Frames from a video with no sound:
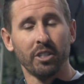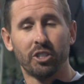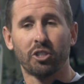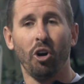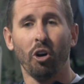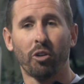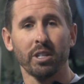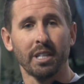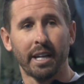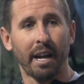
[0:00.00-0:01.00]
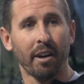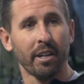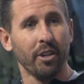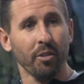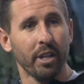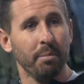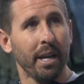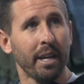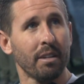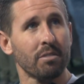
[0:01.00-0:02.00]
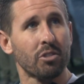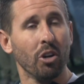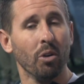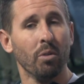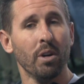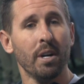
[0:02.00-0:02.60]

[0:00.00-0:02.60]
just call Chris and Garrett. You don't need me. So